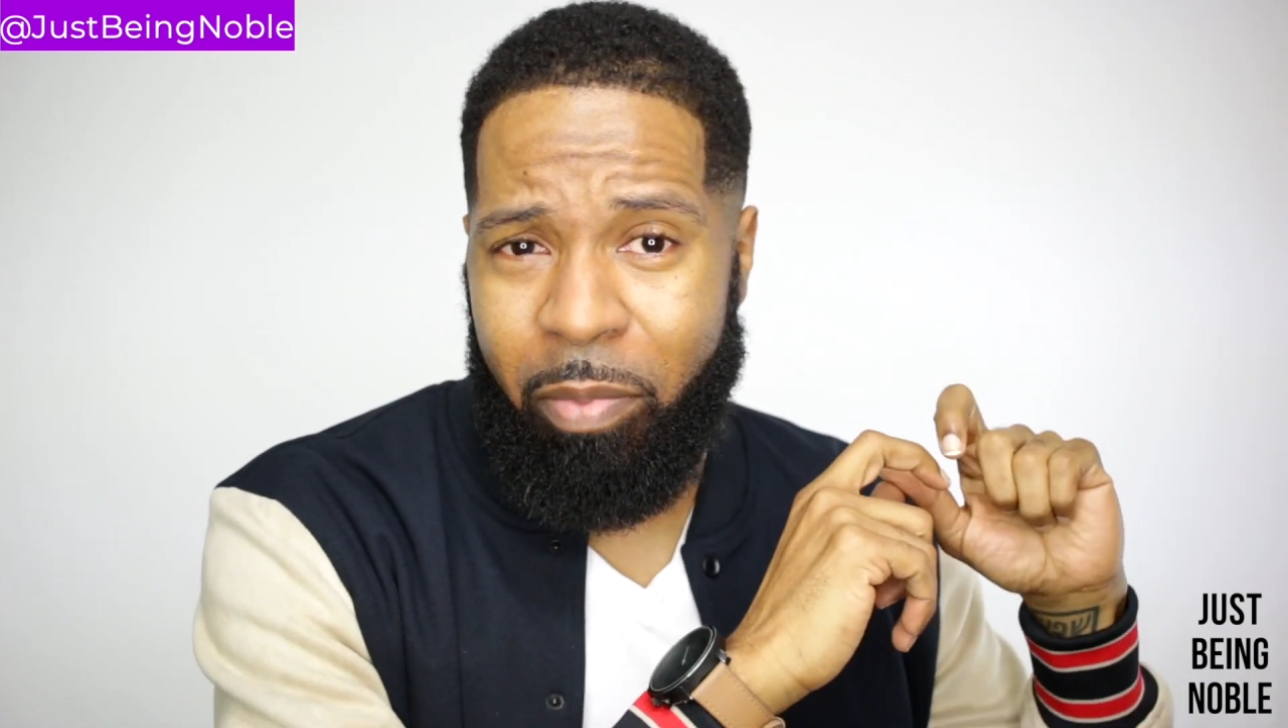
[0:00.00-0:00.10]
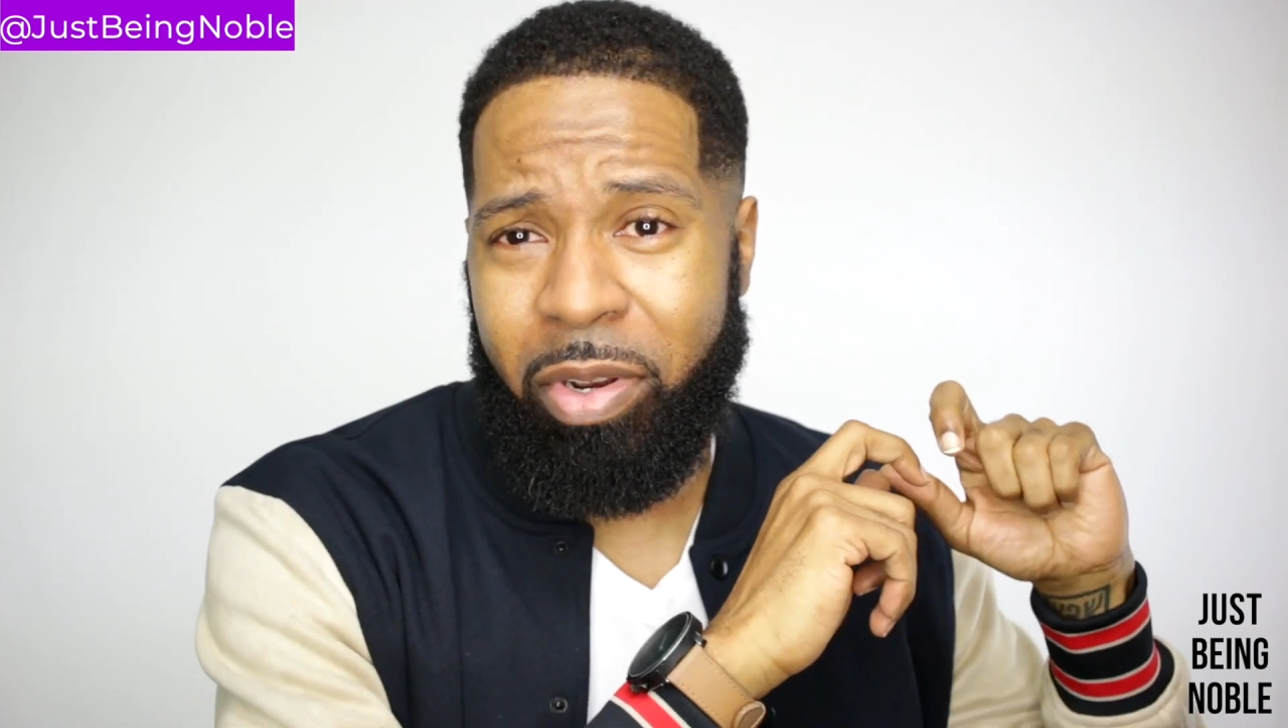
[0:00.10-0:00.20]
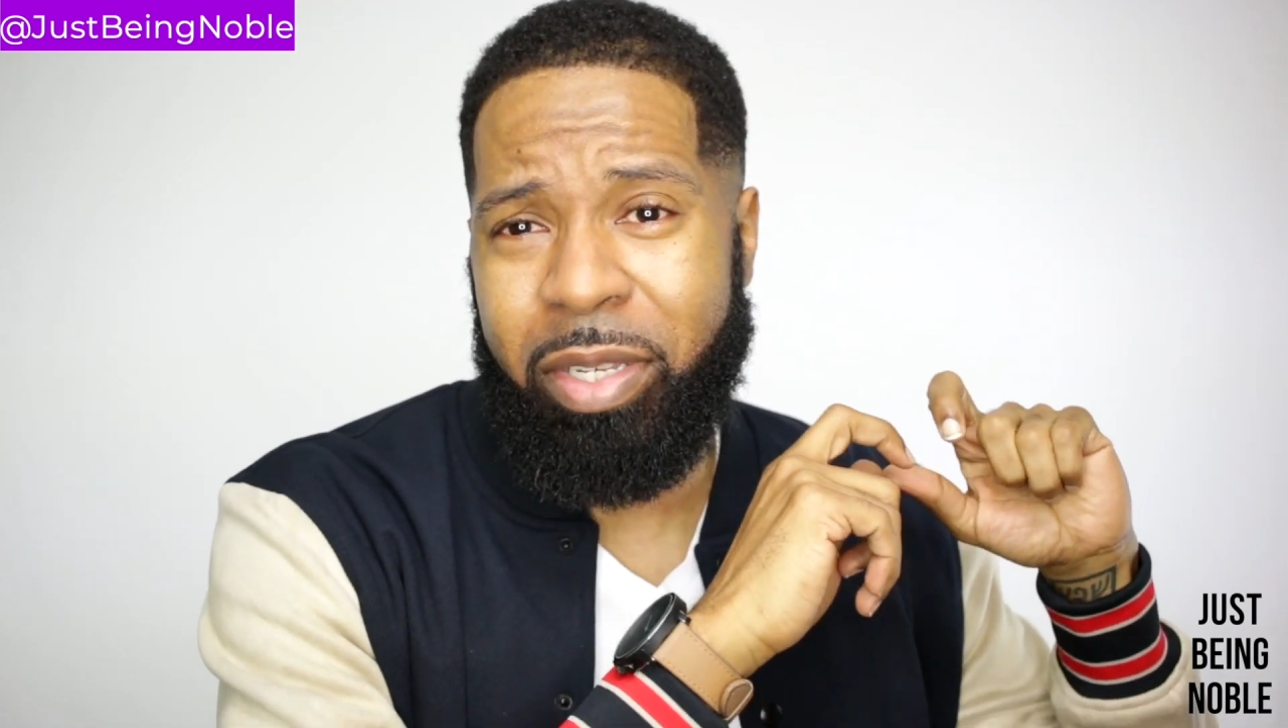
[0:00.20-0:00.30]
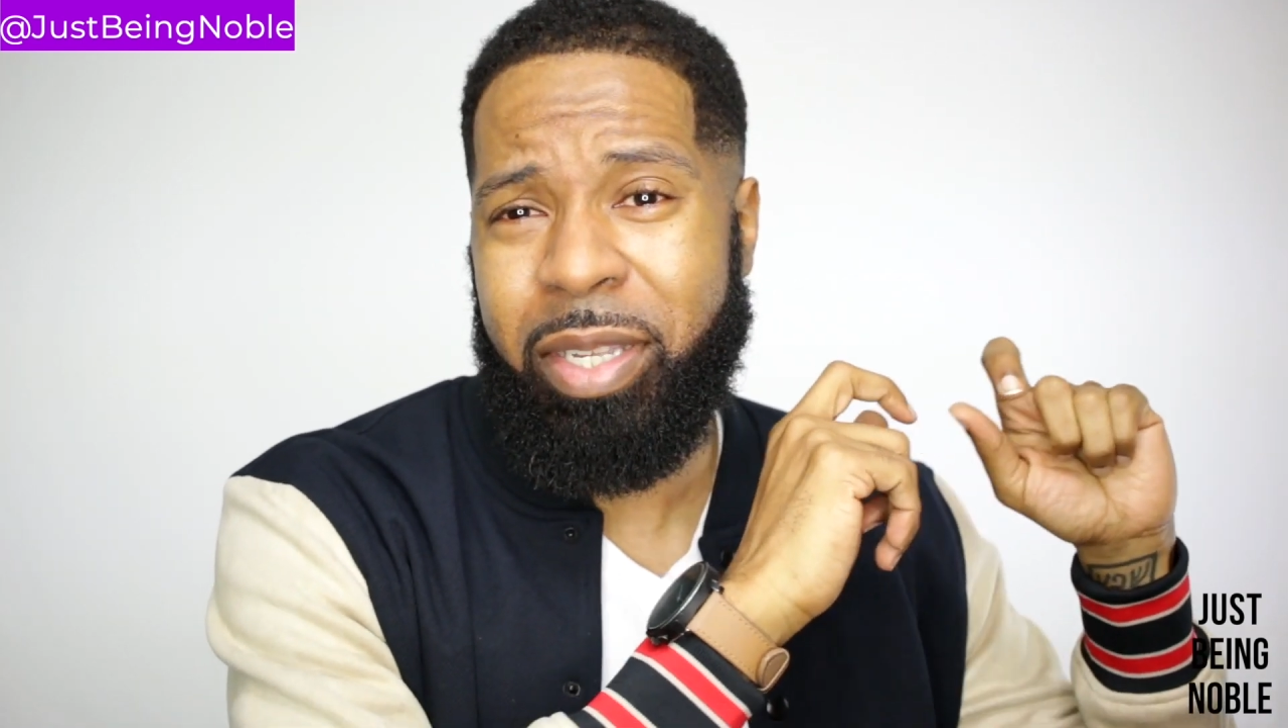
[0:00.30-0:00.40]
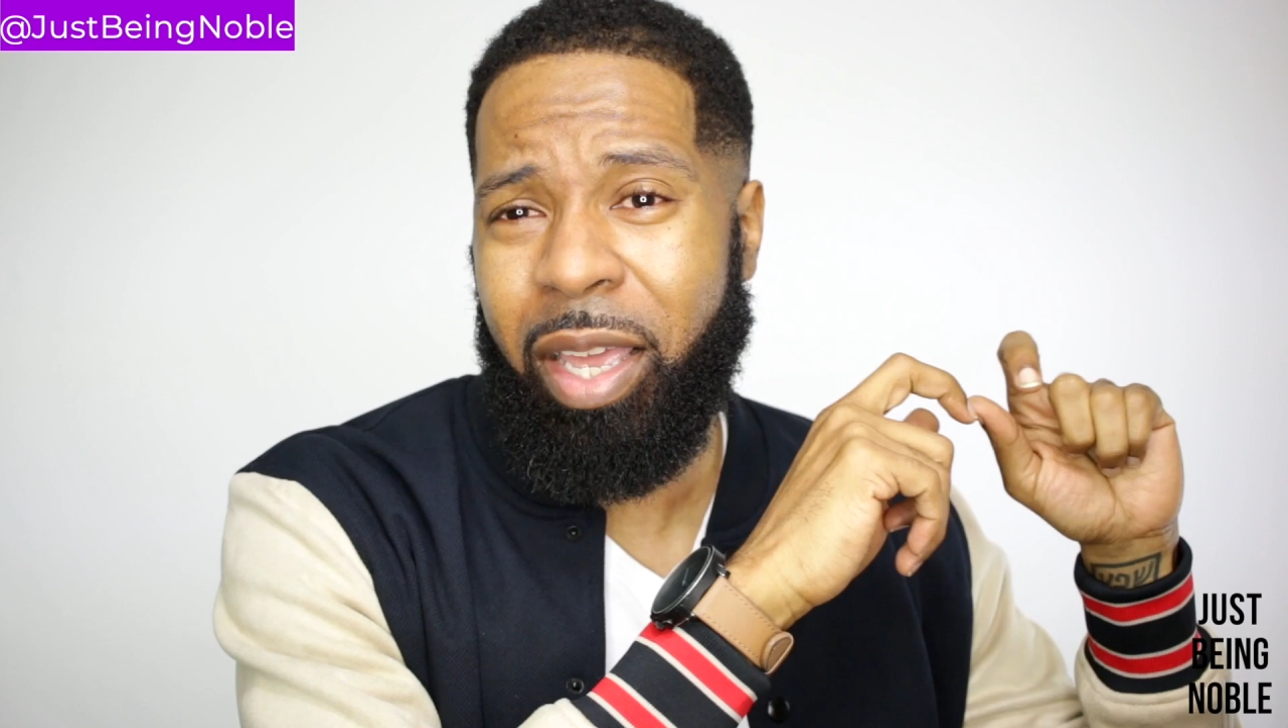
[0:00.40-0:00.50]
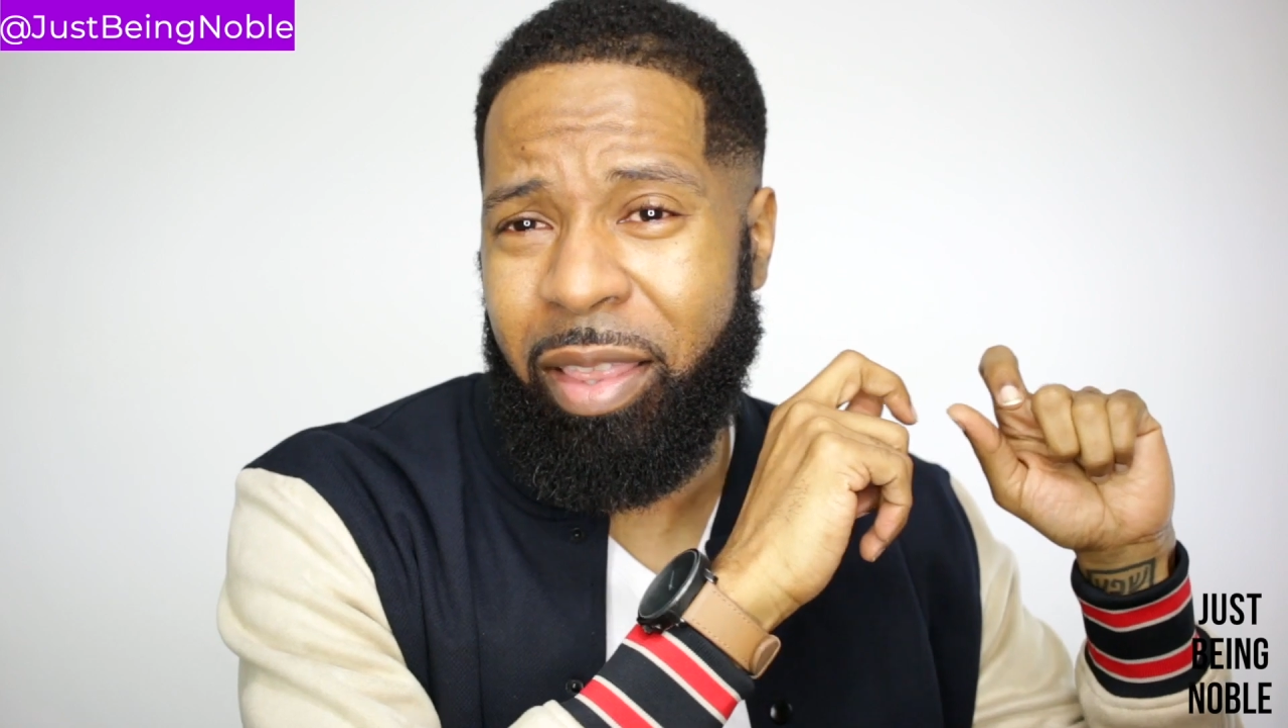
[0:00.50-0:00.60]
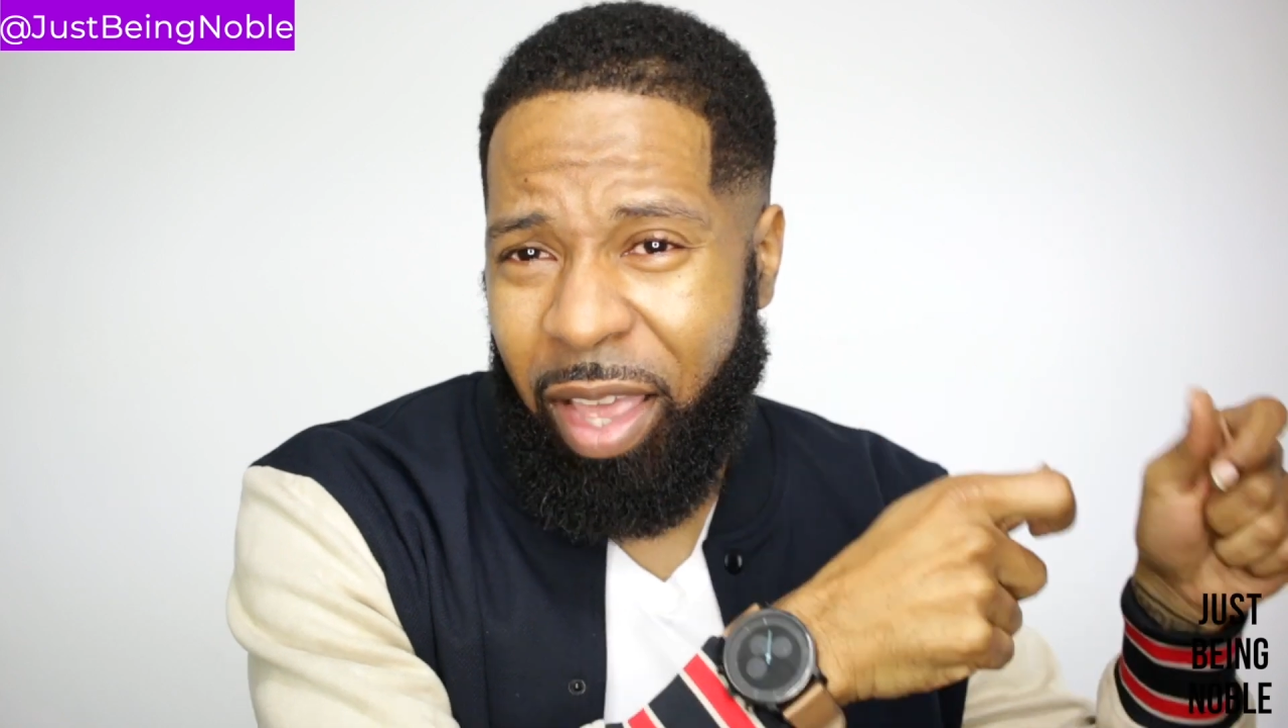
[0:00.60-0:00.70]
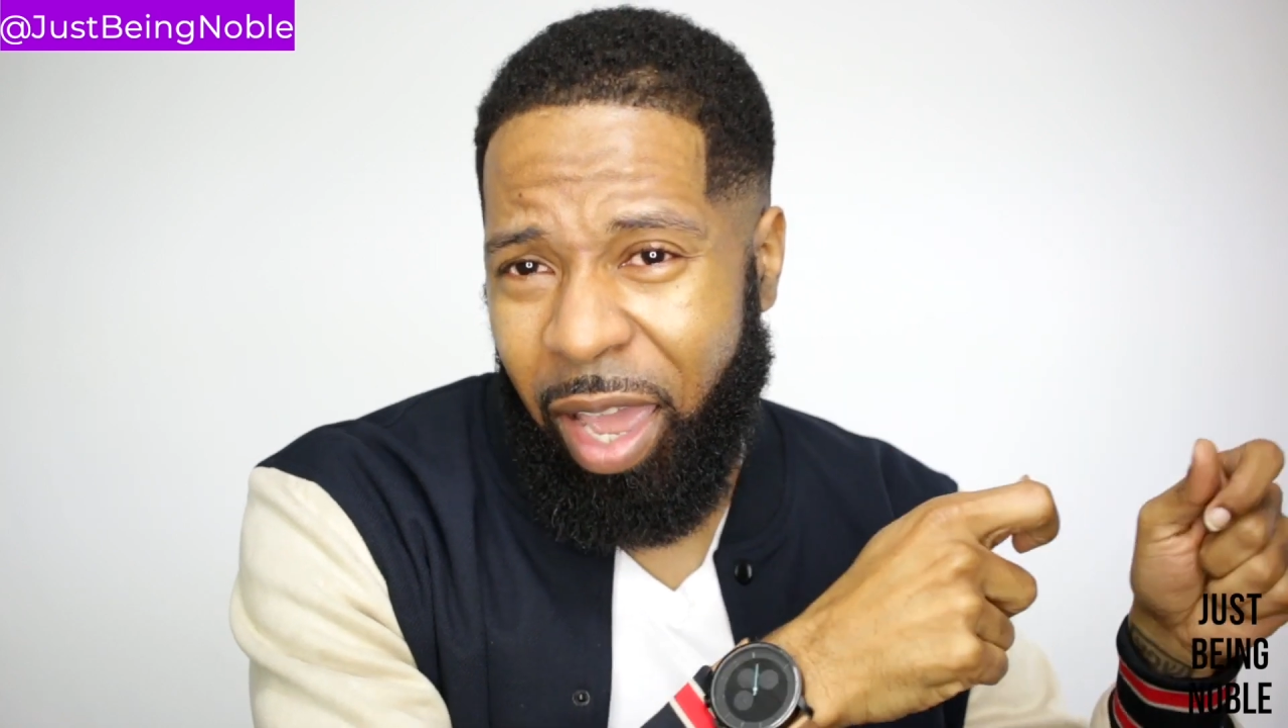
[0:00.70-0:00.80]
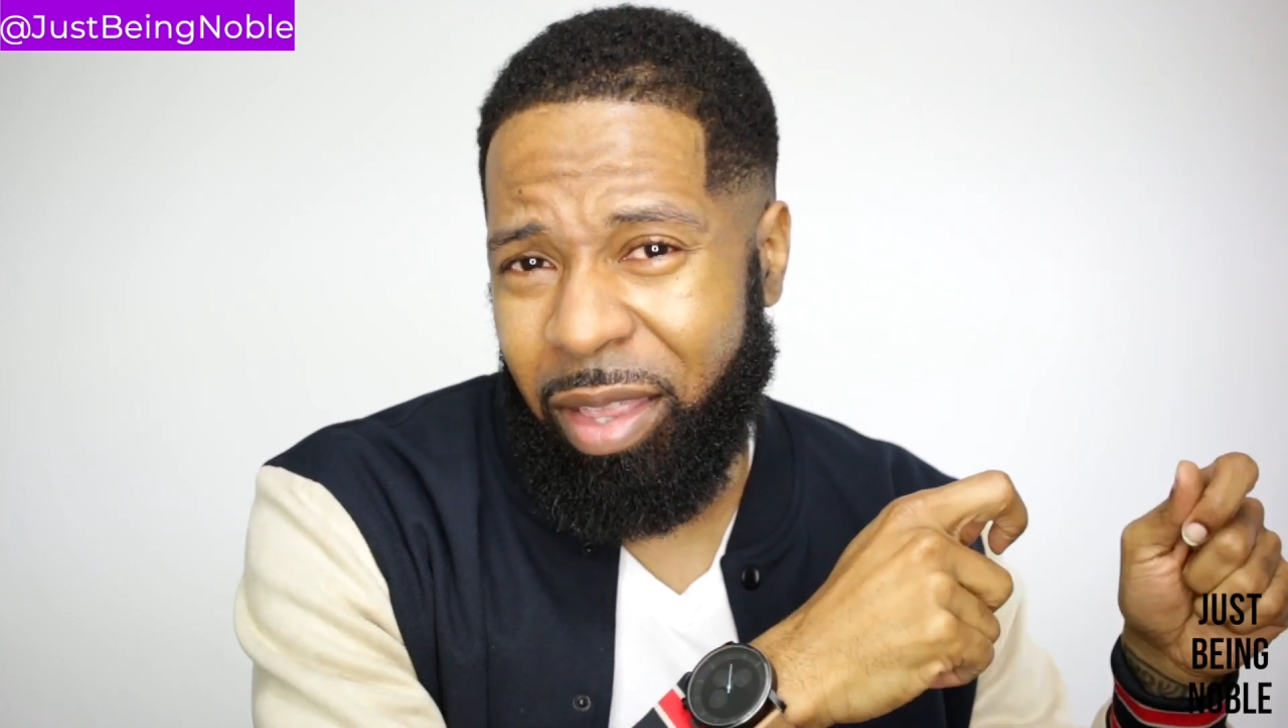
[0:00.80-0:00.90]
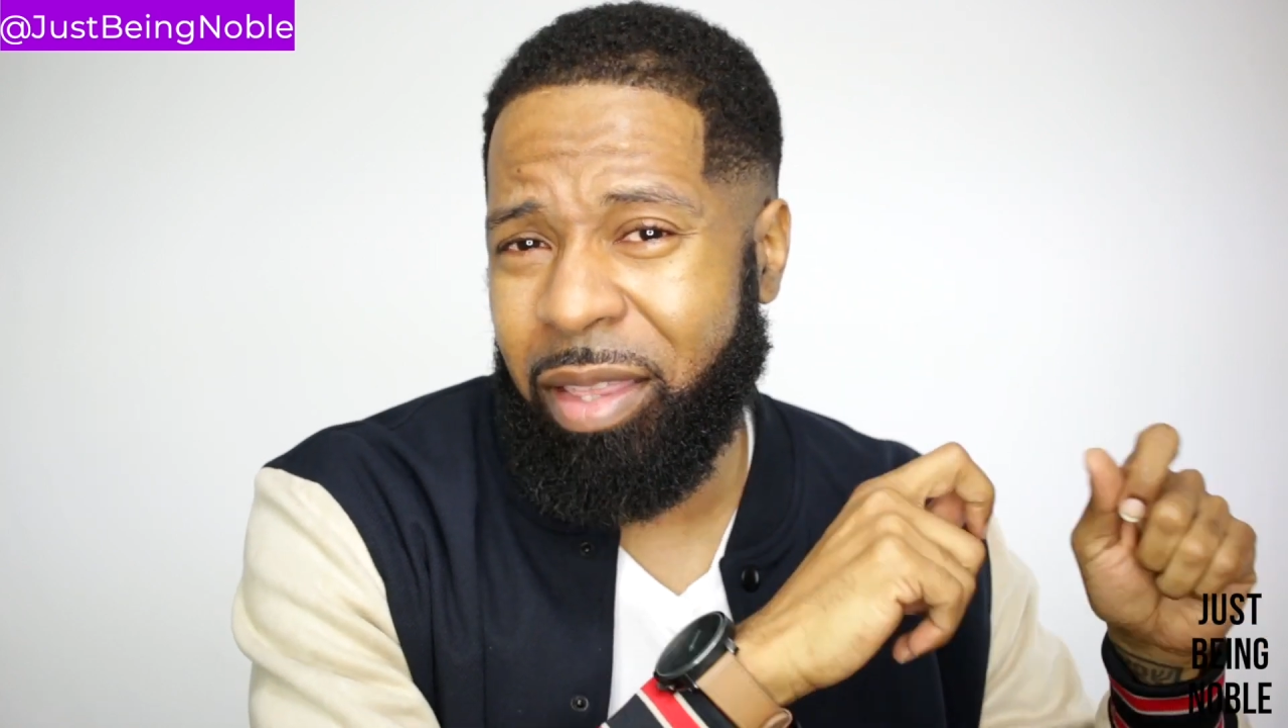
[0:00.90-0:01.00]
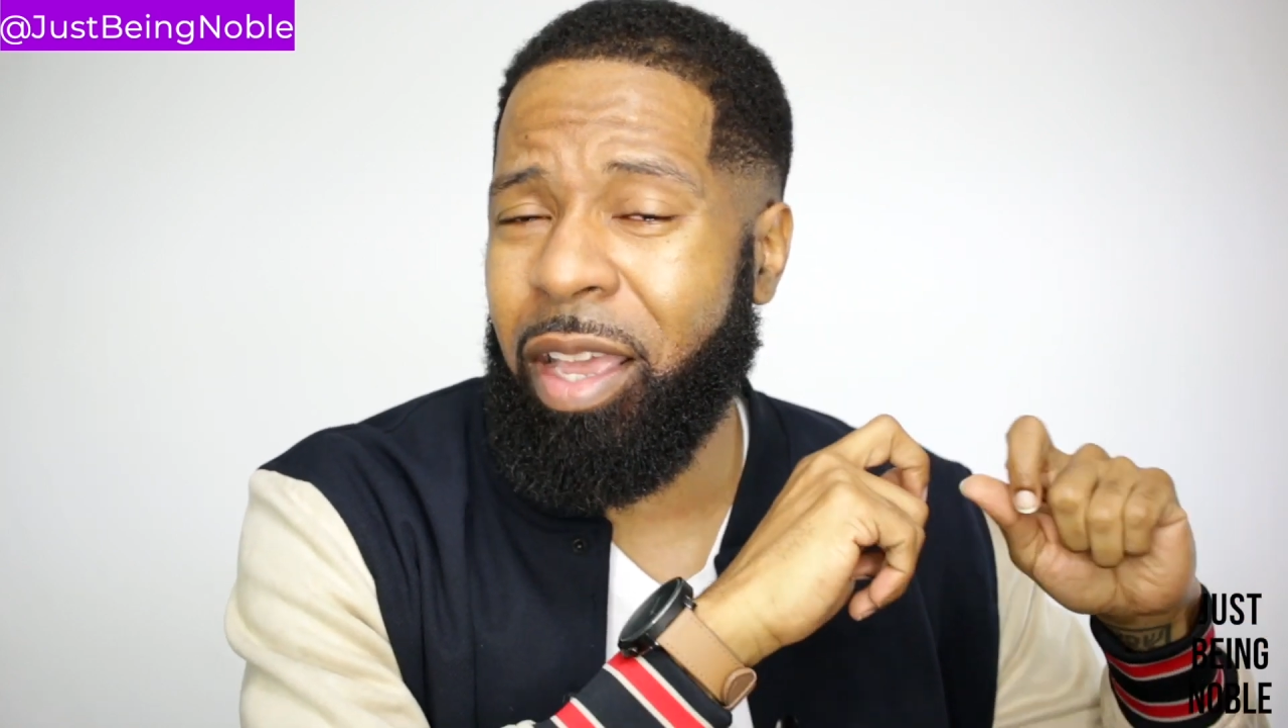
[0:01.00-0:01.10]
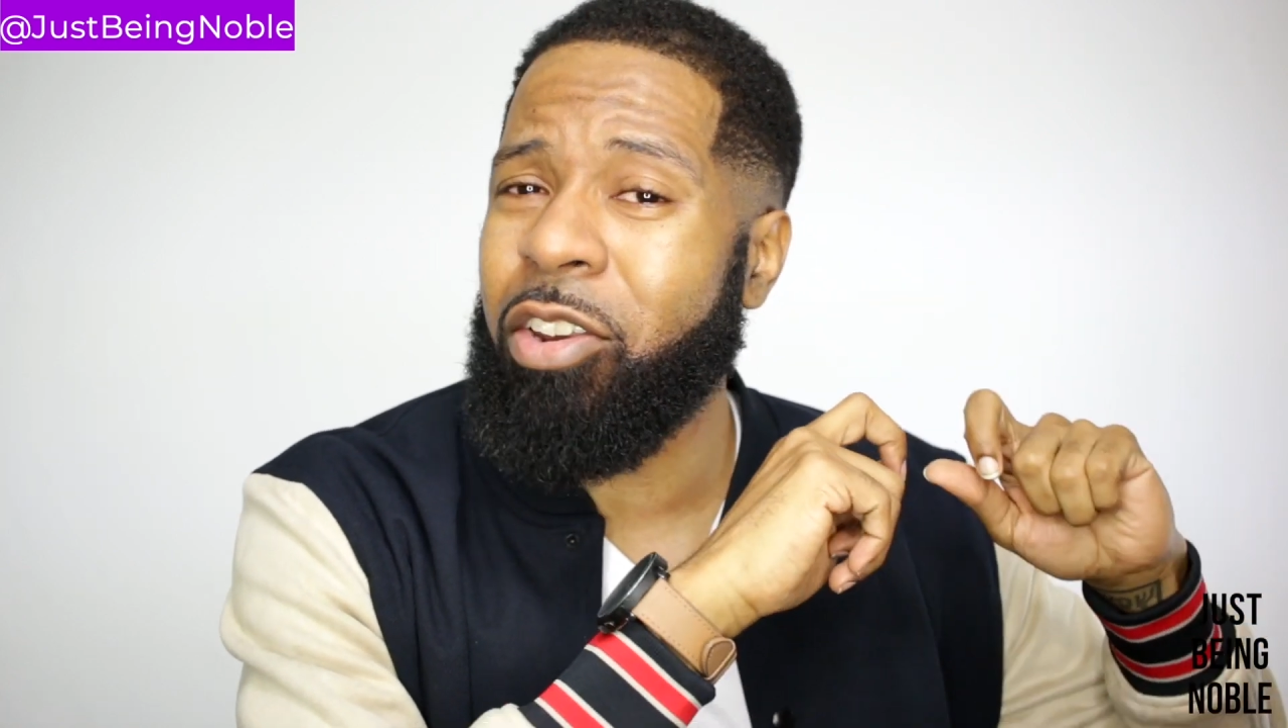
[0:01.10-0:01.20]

able to say that